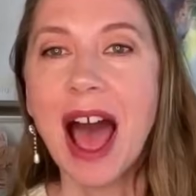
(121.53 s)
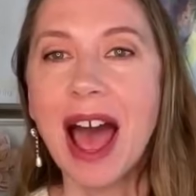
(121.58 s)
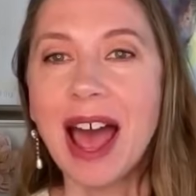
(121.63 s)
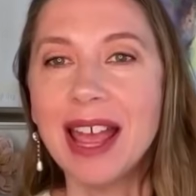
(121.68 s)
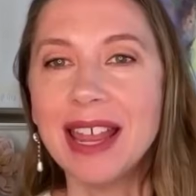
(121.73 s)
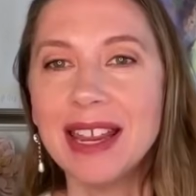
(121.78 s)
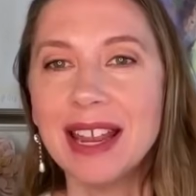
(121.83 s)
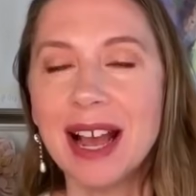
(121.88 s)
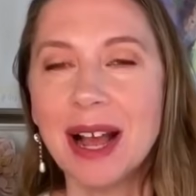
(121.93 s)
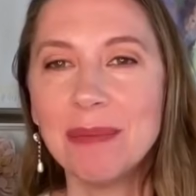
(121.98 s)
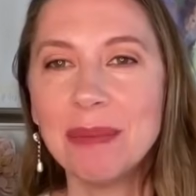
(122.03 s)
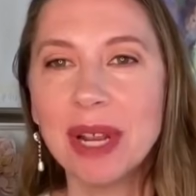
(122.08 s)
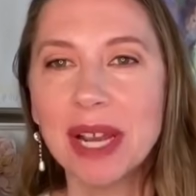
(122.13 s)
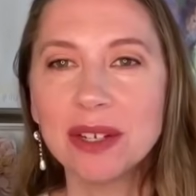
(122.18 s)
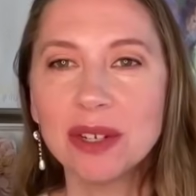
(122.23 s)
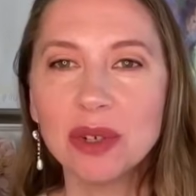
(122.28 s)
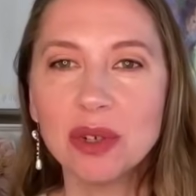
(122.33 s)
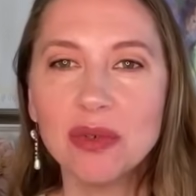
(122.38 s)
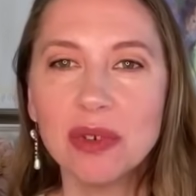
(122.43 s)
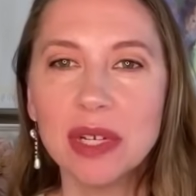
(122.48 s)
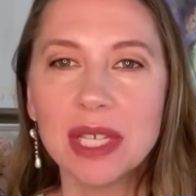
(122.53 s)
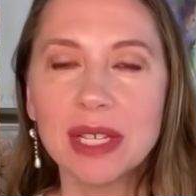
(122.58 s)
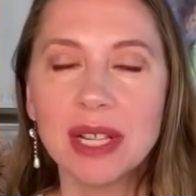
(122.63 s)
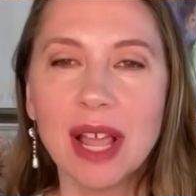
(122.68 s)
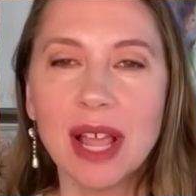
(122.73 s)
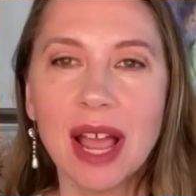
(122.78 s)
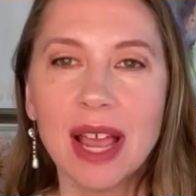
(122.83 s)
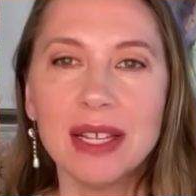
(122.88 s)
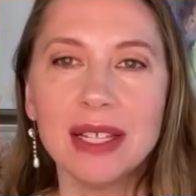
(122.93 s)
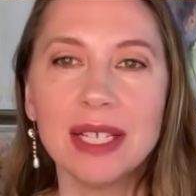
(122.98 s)
Hi, I'm Dr. Theresa
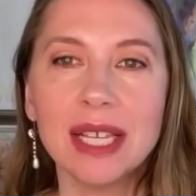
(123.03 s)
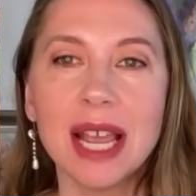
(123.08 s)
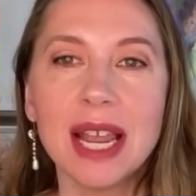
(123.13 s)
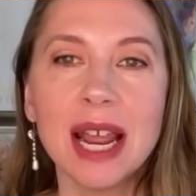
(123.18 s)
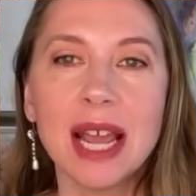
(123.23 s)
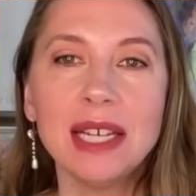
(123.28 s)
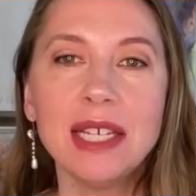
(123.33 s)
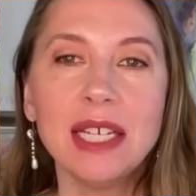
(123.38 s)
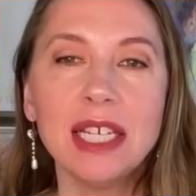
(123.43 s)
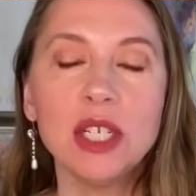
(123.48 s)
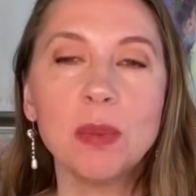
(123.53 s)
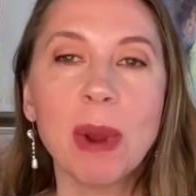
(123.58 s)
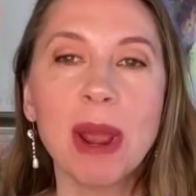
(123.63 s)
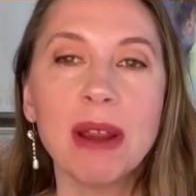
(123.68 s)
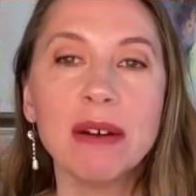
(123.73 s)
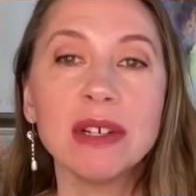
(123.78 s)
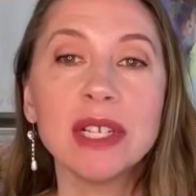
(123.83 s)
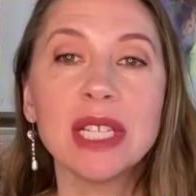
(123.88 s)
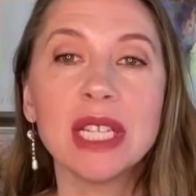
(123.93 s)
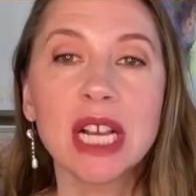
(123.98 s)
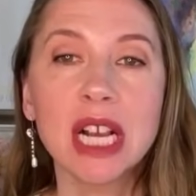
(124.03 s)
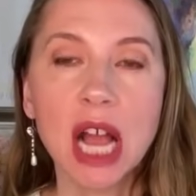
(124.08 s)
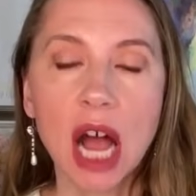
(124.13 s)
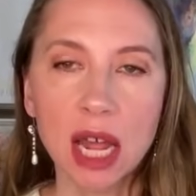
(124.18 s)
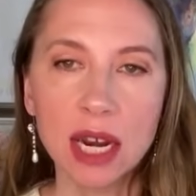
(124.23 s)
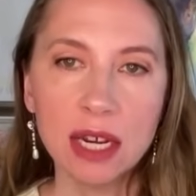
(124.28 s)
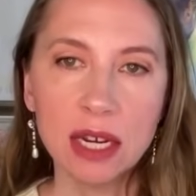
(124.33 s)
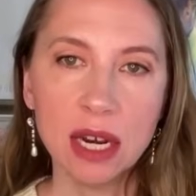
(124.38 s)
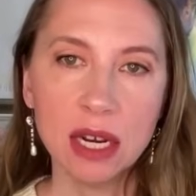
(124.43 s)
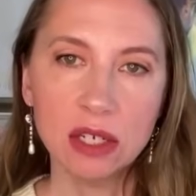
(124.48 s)
Lyons, and I teach parents the
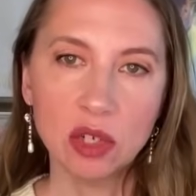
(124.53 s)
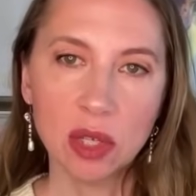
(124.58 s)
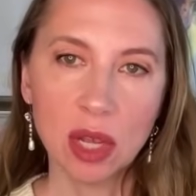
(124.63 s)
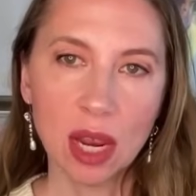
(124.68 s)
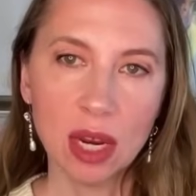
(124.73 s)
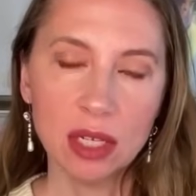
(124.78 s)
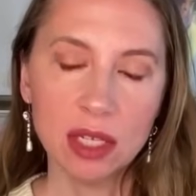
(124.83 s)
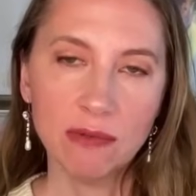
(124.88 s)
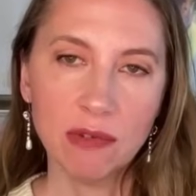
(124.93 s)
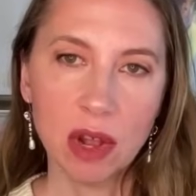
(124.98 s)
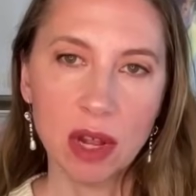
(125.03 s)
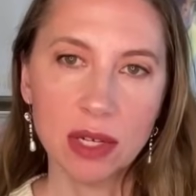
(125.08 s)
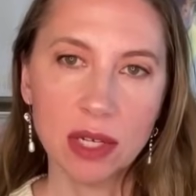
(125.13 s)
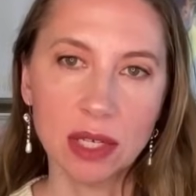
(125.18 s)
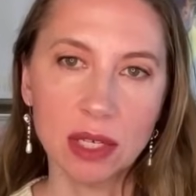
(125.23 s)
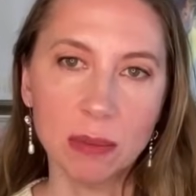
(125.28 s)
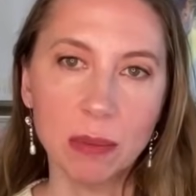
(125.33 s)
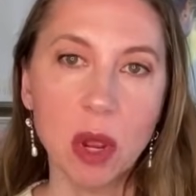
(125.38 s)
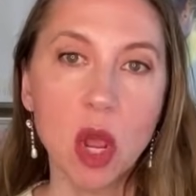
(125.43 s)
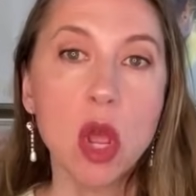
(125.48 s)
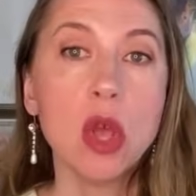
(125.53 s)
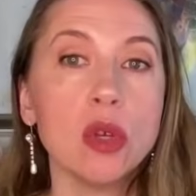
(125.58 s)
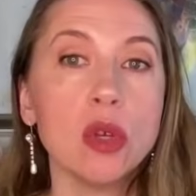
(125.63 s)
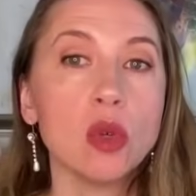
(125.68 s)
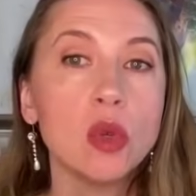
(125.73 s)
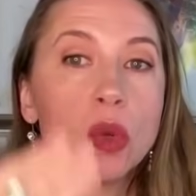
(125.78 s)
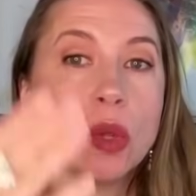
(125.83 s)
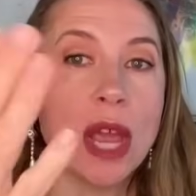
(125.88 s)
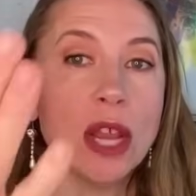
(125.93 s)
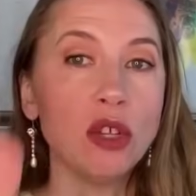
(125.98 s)
cutting edge science of autism
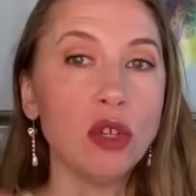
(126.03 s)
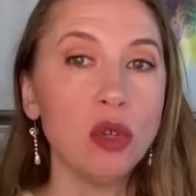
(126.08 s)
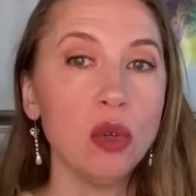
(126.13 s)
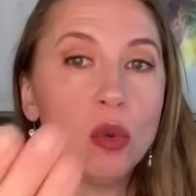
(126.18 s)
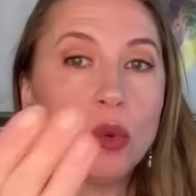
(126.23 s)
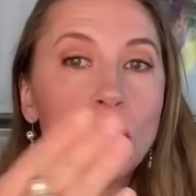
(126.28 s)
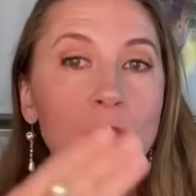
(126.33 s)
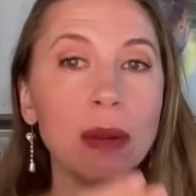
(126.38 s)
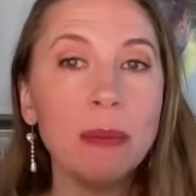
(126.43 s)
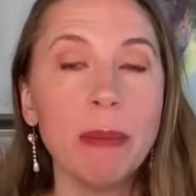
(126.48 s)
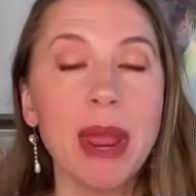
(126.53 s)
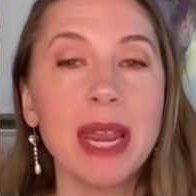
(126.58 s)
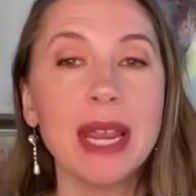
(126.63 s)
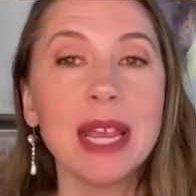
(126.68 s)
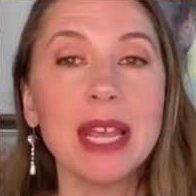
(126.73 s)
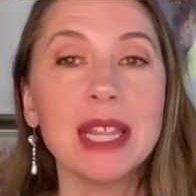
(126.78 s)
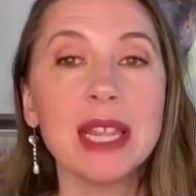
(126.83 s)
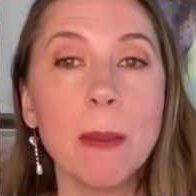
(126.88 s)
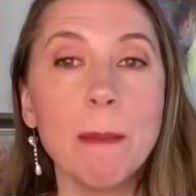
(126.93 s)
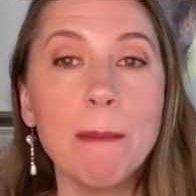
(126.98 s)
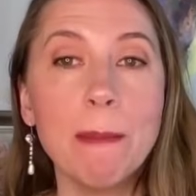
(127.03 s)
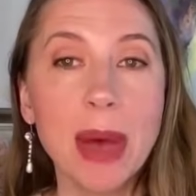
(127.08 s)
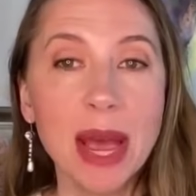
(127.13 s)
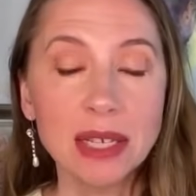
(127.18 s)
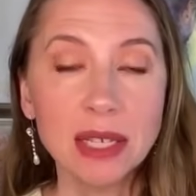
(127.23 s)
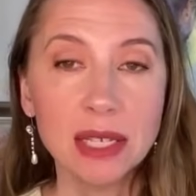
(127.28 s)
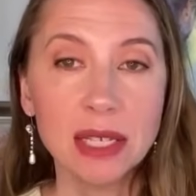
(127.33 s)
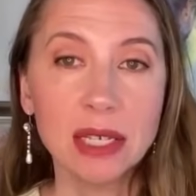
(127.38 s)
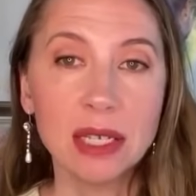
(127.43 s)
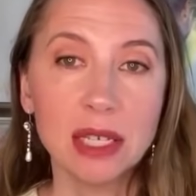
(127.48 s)
so that you can make the
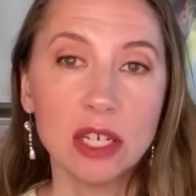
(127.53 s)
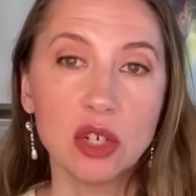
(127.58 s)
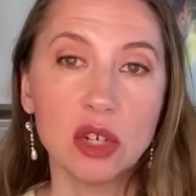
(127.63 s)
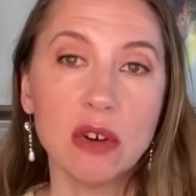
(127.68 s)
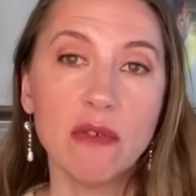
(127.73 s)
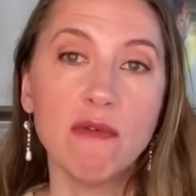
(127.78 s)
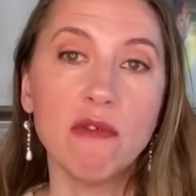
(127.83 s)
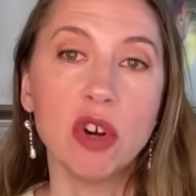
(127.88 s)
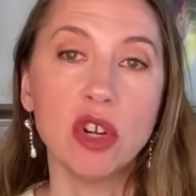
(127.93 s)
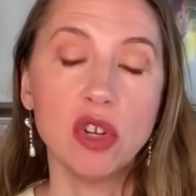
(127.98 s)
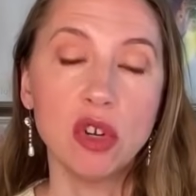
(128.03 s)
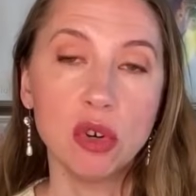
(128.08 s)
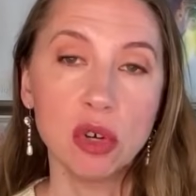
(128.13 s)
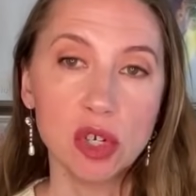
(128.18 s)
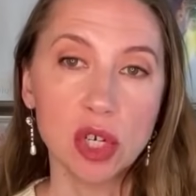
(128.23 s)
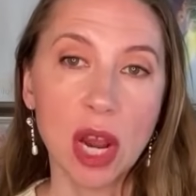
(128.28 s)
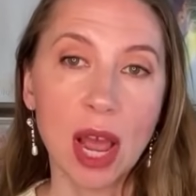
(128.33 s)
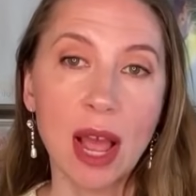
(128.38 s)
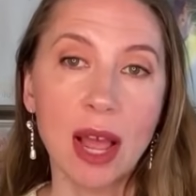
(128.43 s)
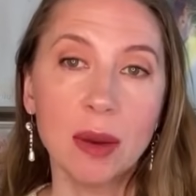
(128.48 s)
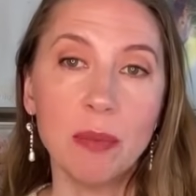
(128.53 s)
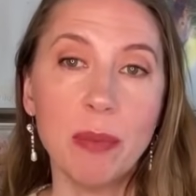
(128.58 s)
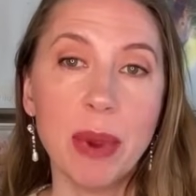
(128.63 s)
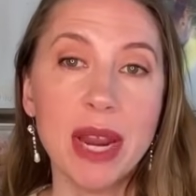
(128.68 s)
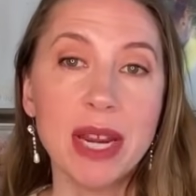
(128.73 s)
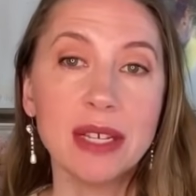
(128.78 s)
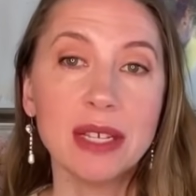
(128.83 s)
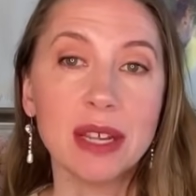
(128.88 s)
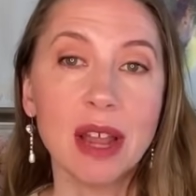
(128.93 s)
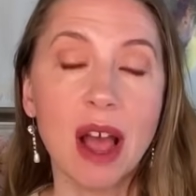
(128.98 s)
best decision for your child
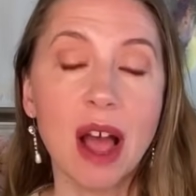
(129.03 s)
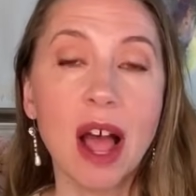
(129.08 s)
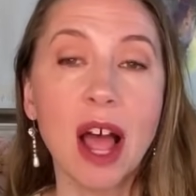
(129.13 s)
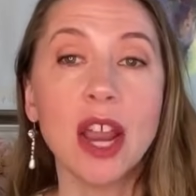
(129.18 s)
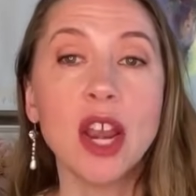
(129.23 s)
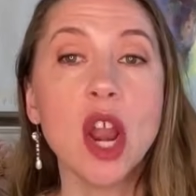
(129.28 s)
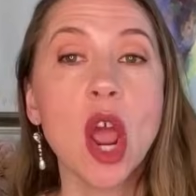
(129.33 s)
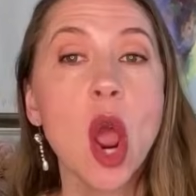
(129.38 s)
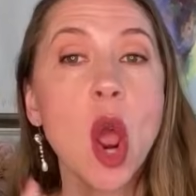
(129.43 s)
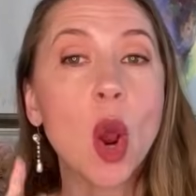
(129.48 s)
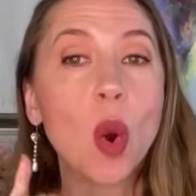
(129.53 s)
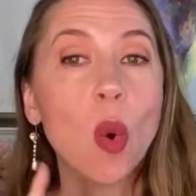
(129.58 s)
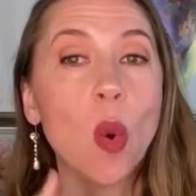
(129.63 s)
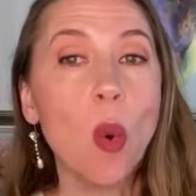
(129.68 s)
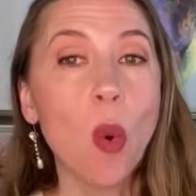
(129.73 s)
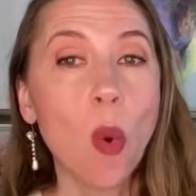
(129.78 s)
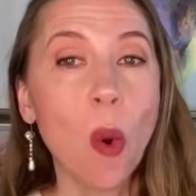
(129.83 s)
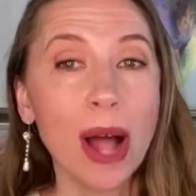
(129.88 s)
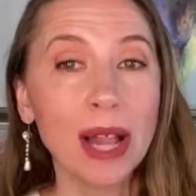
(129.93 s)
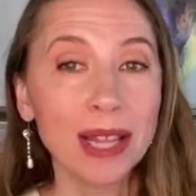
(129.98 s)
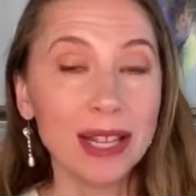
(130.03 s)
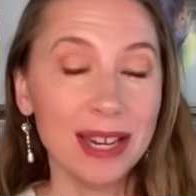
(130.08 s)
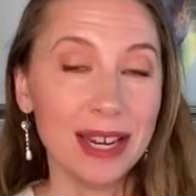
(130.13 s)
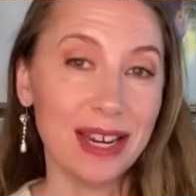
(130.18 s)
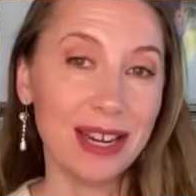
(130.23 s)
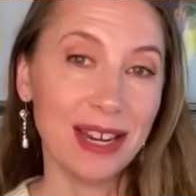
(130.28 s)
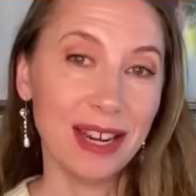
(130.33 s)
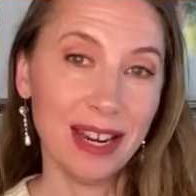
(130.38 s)
based on quality